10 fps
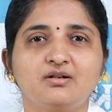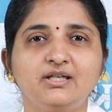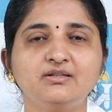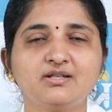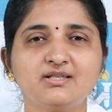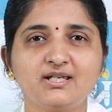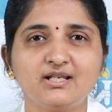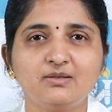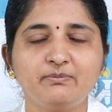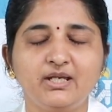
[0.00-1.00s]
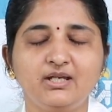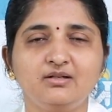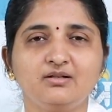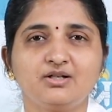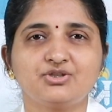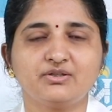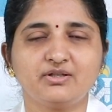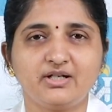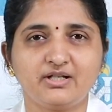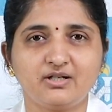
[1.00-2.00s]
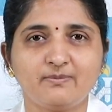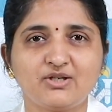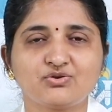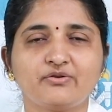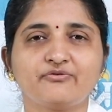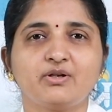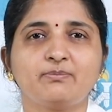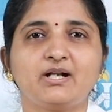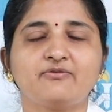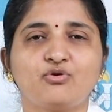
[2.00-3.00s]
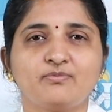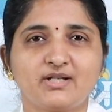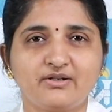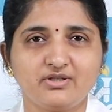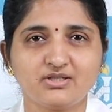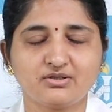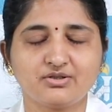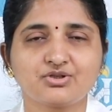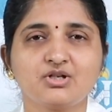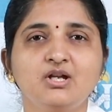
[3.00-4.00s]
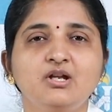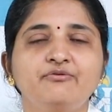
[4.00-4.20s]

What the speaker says: increasingly being generated by software platforms and research.